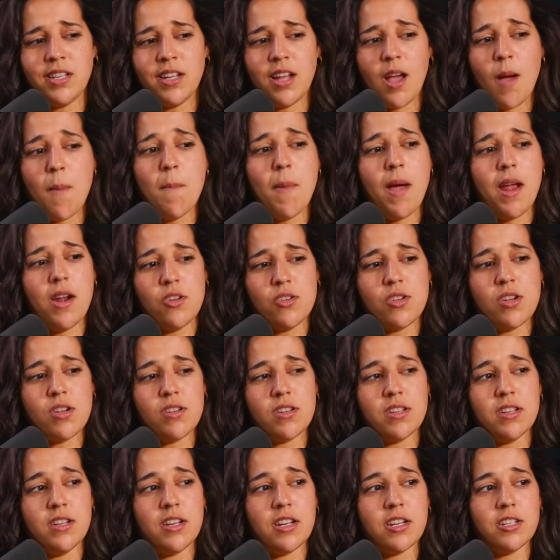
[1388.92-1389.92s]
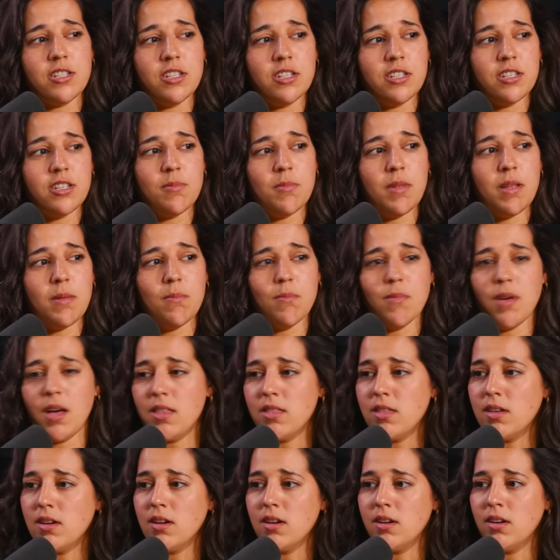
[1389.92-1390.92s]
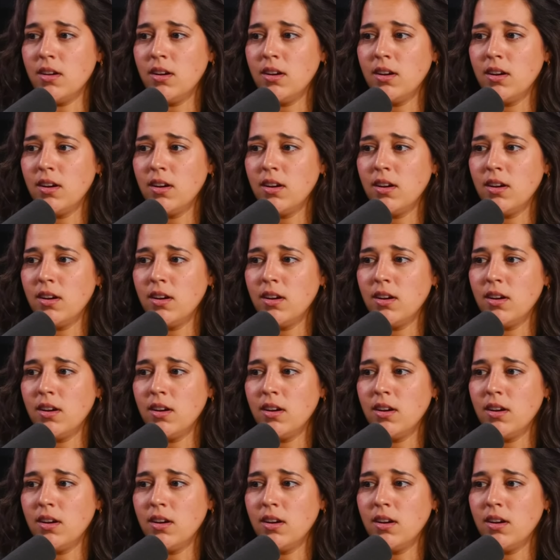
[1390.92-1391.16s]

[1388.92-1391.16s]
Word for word: like a medical condition to me, mother.